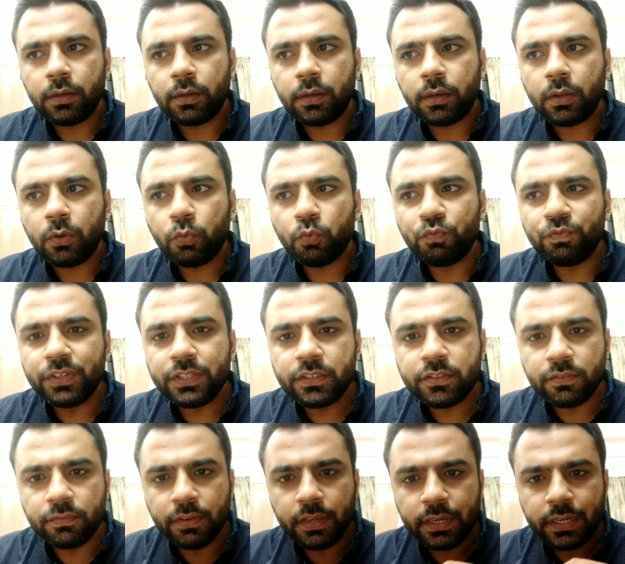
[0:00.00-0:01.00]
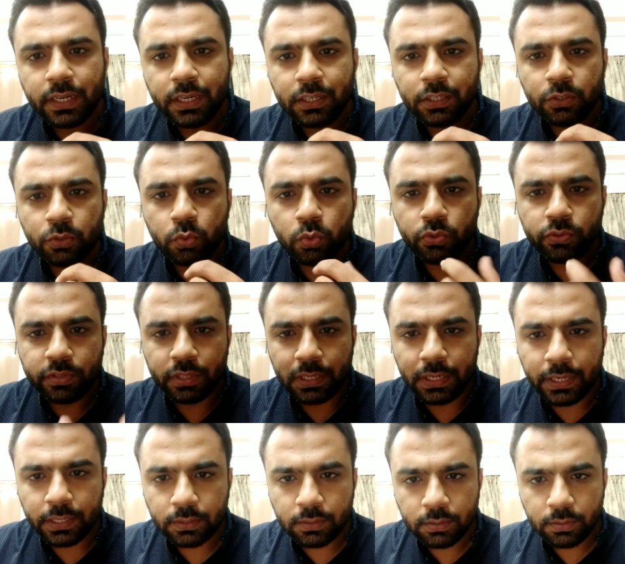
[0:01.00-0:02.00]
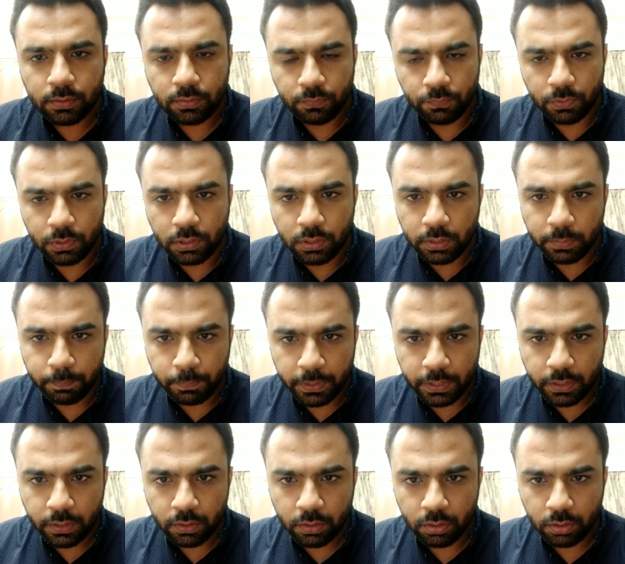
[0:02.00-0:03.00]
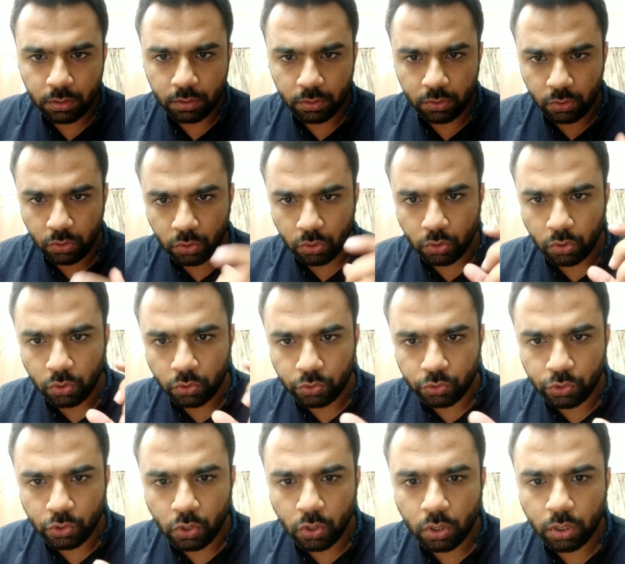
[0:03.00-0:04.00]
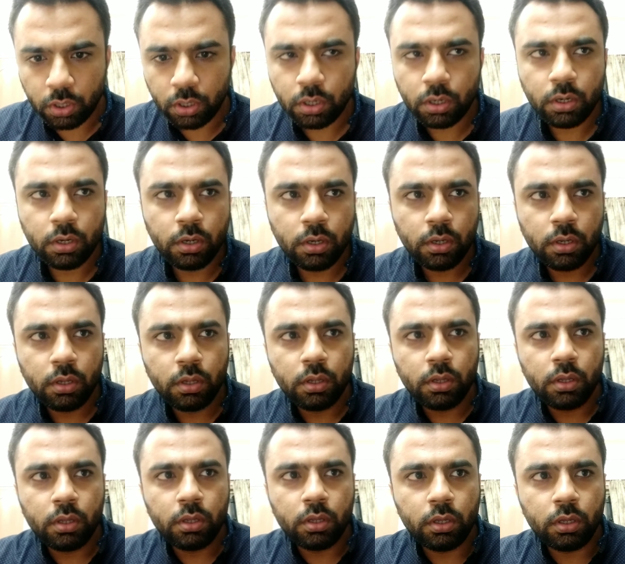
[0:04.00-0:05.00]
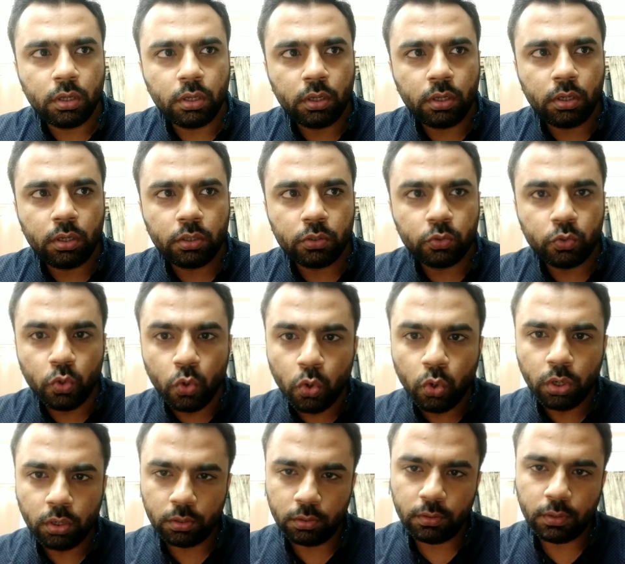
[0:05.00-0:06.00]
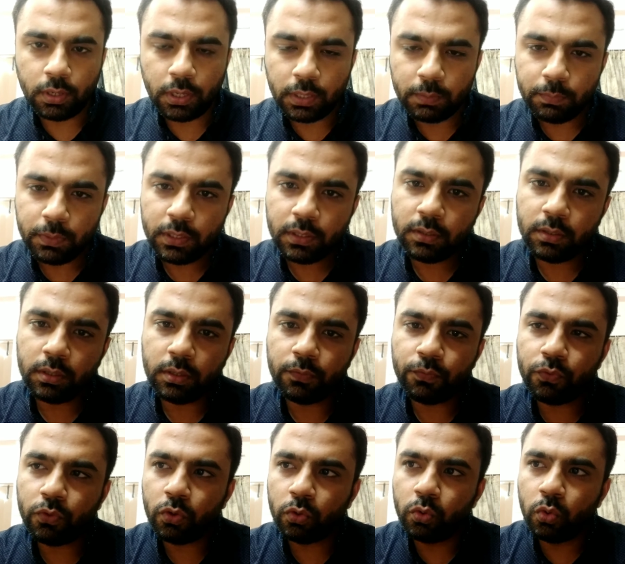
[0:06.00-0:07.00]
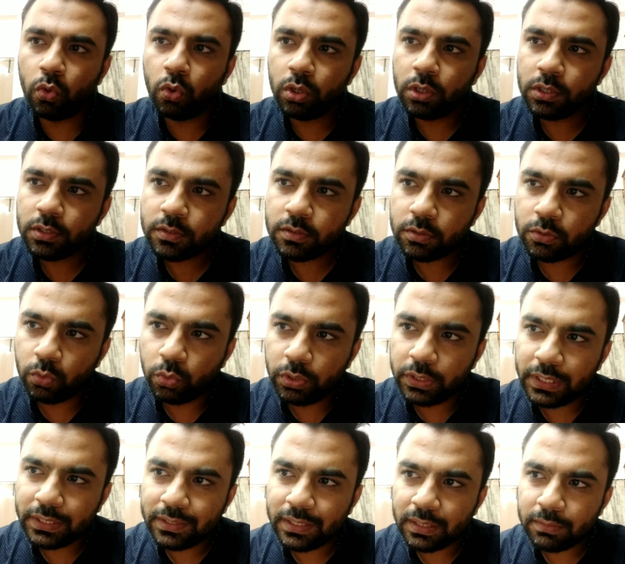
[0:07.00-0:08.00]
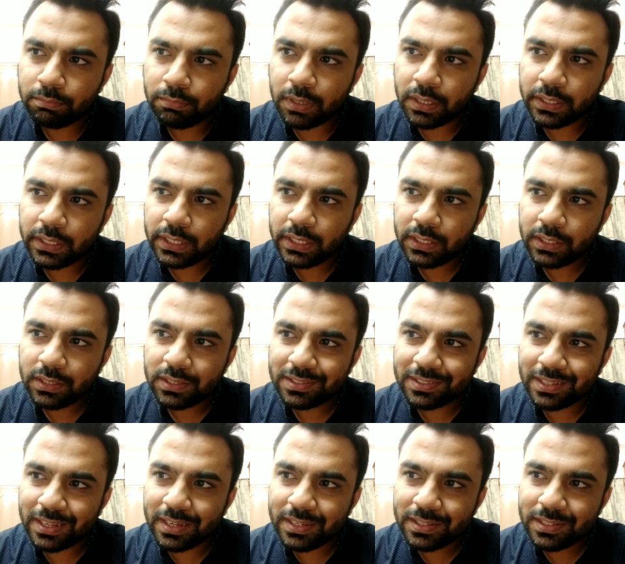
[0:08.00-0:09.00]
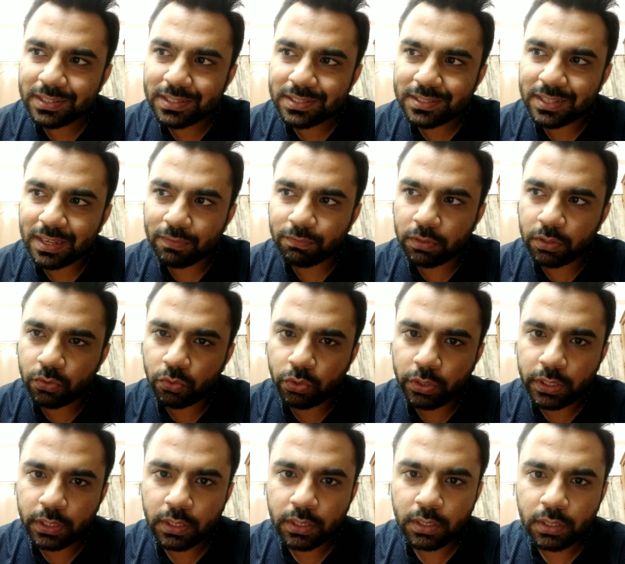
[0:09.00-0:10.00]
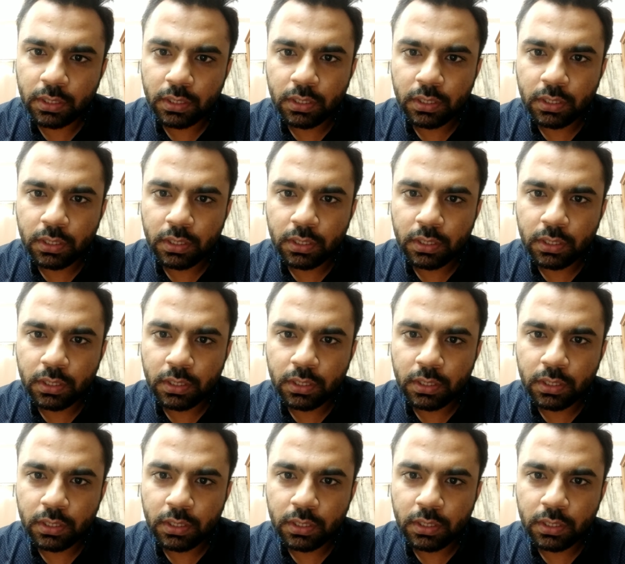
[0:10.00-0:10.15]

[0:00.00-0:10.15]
Now, which variant you select will depend on your goal. I mean, if your goal is you need that money 10 years after today